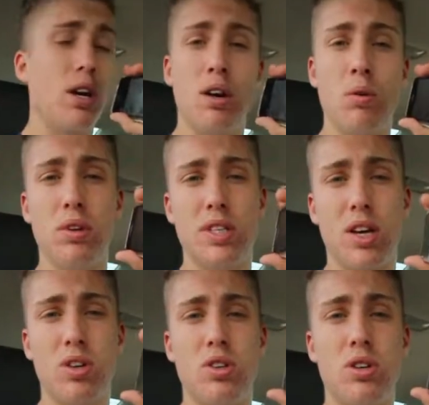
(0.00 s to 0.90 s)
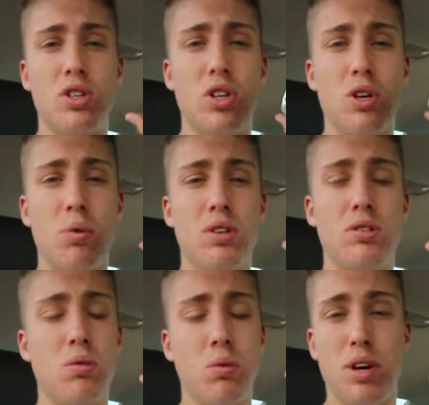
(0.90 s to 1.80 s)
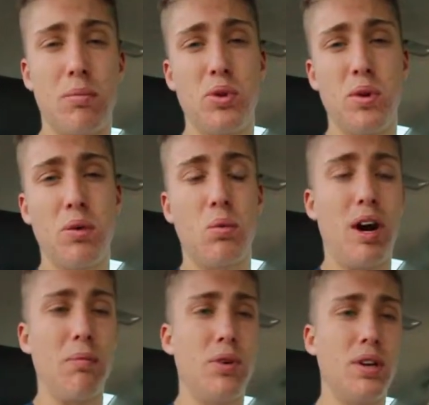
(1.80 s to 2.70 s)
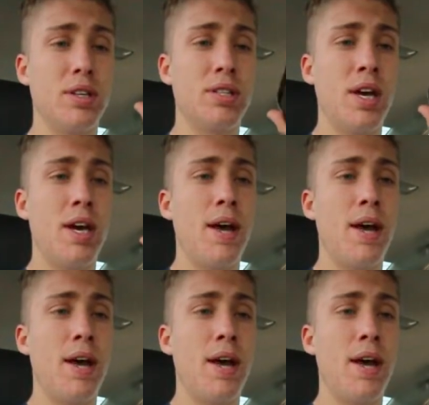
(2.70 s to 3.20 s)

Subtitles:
yeah, we'll take you through it, show you what I'm doing, why I'm doing it.